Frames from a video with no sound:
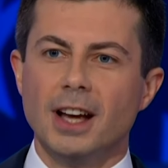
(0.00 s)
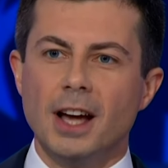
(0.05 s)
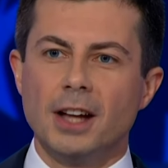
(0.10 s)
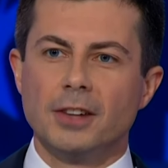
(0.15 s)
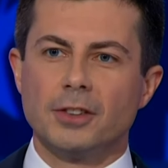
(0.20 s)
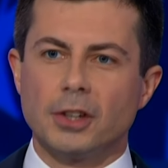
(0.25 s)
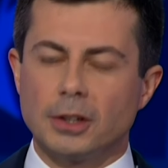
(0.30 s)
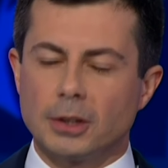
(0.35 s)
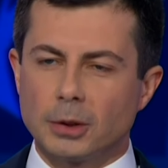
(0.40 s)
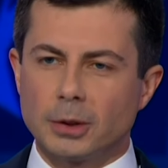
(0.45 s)

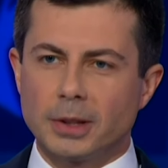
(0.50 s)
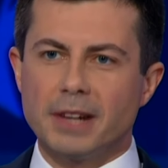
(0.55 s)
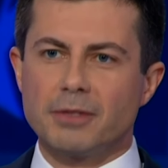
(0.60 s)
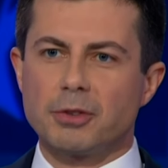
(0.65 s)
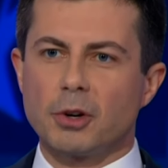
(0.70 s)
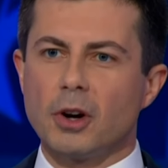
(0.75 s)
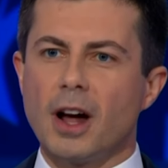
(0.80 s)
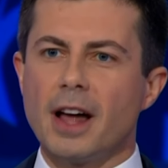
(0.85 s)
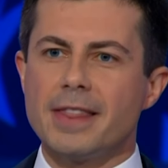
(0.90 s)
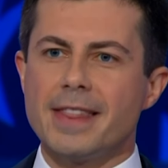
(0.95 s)
to
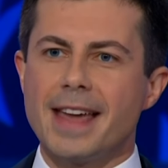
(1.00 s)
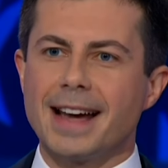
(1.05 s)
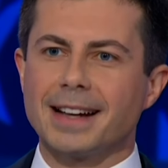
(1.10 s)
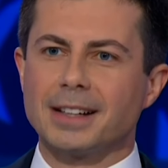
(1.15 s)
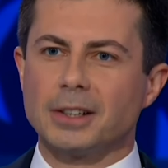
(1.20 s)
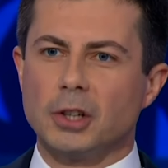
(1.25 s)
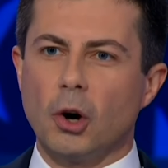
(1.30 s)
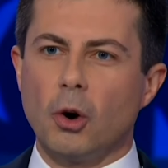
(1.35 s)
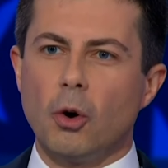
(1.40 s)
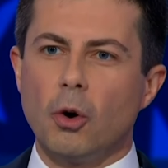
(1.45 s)
deliver on that
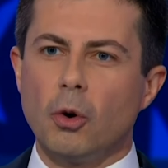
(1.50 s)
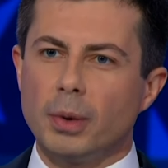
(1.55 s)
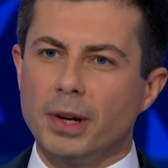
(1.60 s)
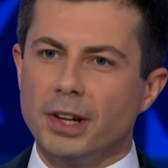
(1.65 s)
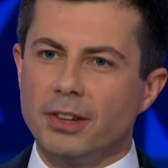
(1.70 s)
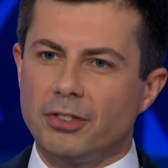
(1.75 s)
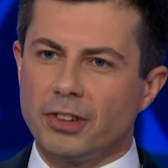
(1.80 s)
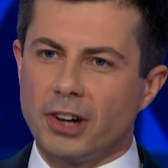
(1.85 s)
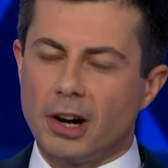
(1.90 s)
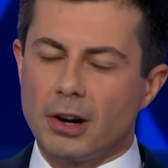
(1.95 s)
goal we
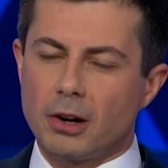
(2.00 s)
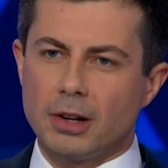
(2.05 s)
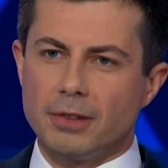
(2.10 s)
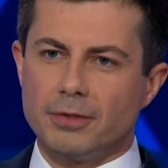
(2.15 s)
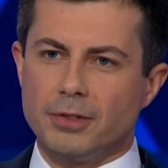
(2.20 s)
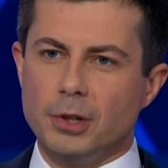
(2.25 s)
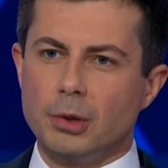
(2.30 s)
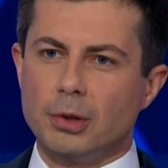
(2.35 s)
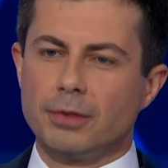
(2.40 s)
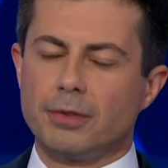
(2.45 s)
share of
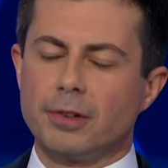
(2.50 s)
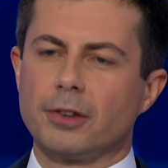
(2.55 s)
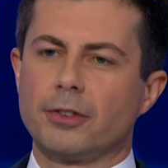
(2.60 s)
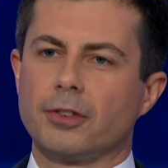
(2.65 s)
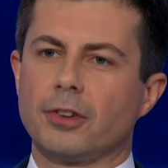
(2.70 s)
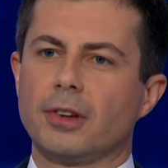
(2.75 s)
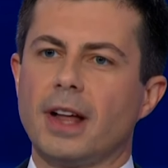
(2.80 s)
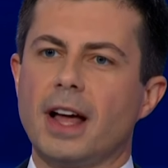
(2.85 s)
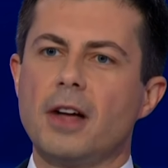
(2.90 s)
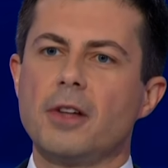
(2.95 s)

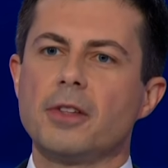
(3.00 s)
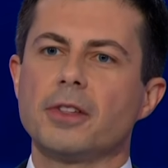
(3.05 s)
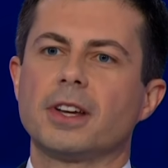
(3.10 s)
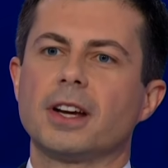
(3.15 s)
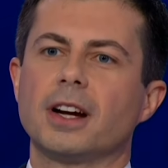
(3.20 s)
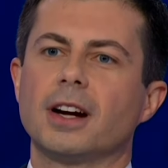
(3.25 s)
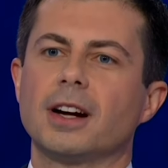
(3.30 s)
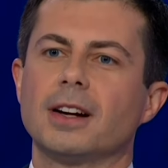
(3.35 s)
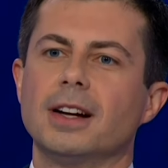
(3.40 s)
universal health care